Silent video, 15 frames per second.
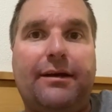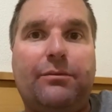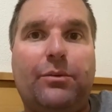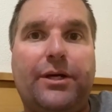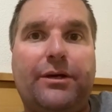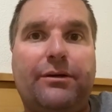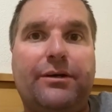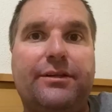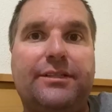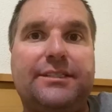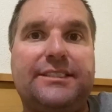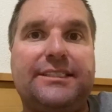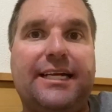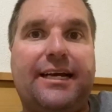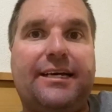and we are in the
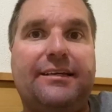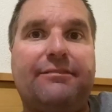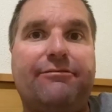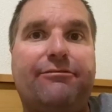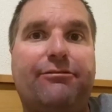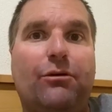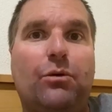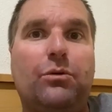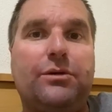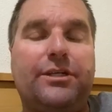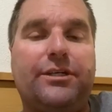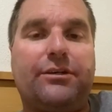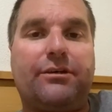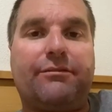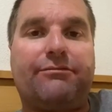second full
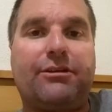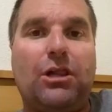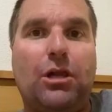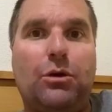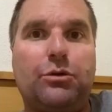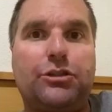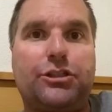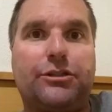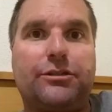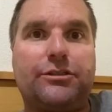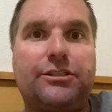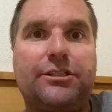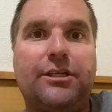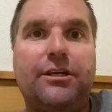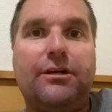year of
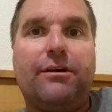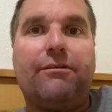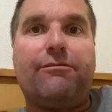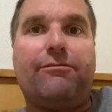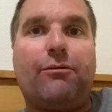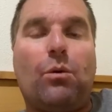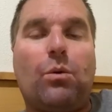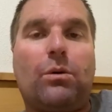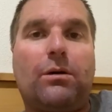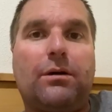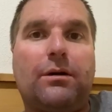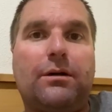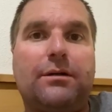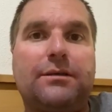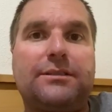closures
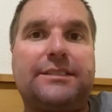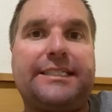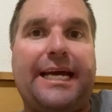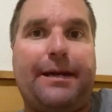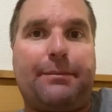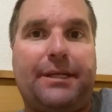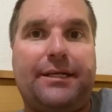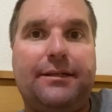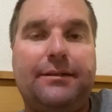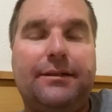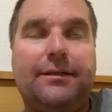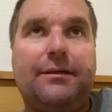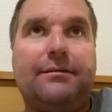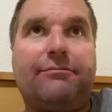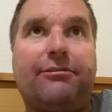for salmon,
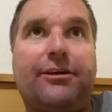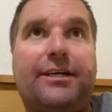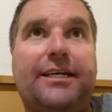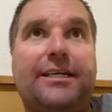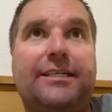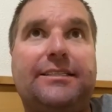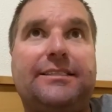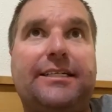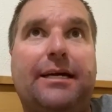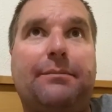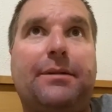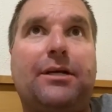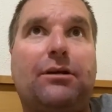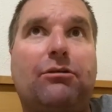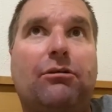for king
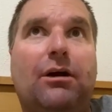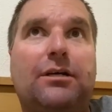salmon